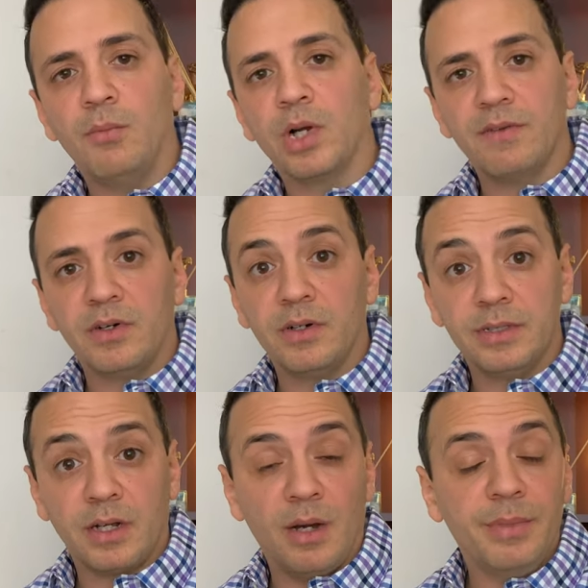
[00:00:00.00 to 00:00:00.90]
whatever
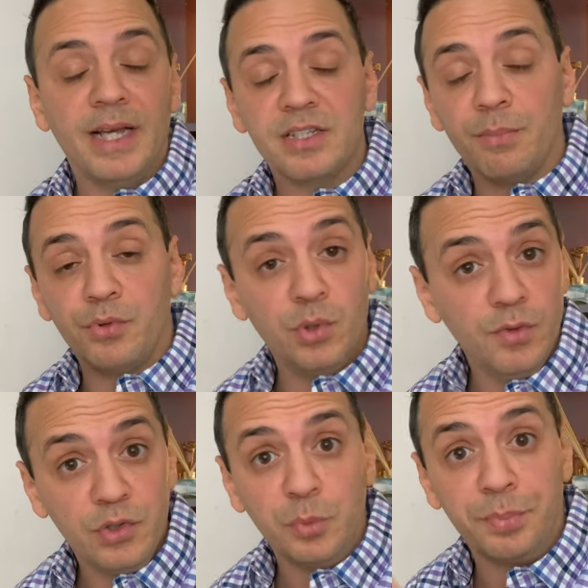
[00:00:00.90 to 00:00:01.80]
the company has
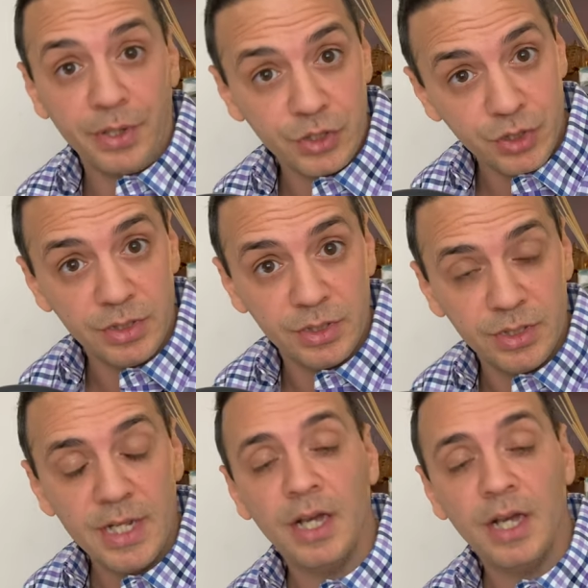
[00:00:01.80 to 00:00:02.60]
approved to purchase